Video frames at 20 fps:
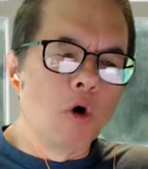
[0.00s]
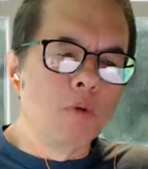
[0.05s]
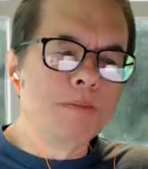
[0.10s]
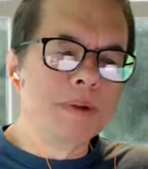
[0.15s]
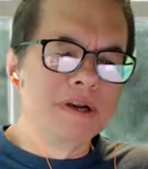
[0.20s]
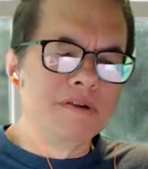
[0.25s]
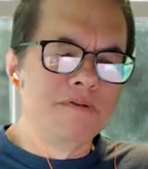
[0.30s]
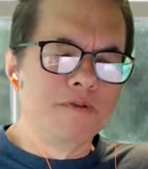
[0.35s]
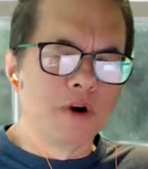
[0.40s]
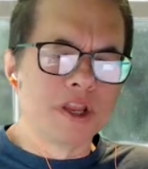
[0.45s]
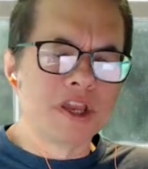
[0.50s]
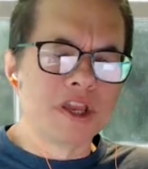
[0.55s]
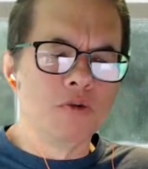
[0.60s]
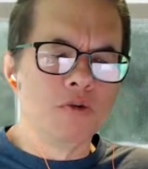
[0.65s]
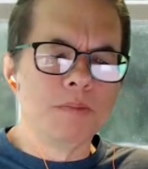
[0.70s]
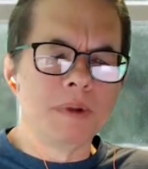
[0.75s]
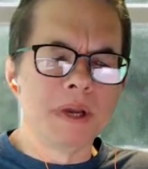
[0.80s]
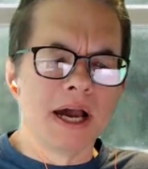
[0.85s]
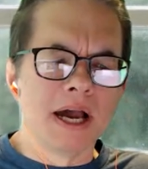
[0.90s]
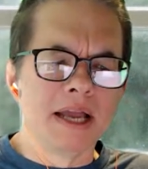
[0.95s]
open for
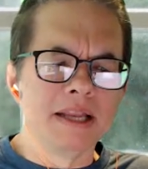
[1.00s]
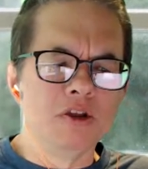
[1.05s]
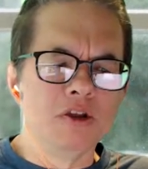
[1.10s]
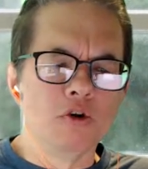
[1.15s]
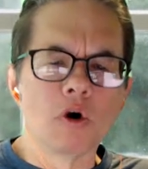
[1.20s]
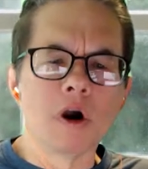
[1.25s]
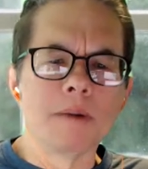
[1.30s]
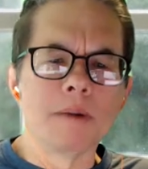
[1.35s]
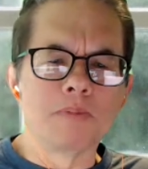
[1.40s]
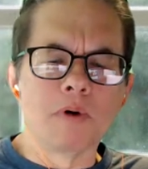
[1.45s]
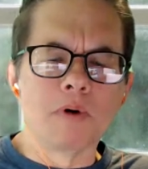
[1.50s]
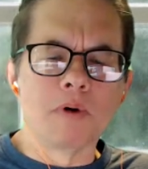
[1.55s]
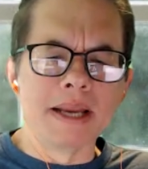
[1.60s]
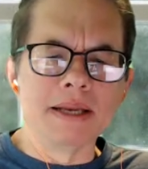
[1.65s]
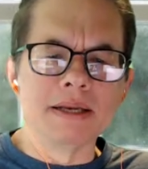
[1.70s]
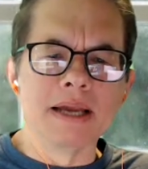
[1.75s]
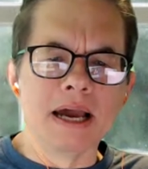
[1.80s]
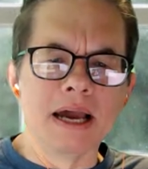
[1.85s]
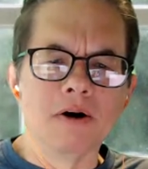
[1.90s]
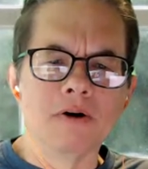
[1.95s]
KubeCon Europe
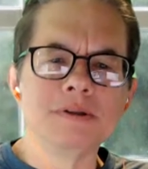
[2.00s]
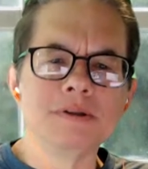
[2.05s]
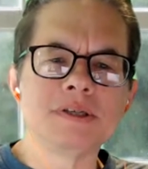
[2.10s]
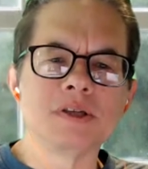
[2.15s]
right now.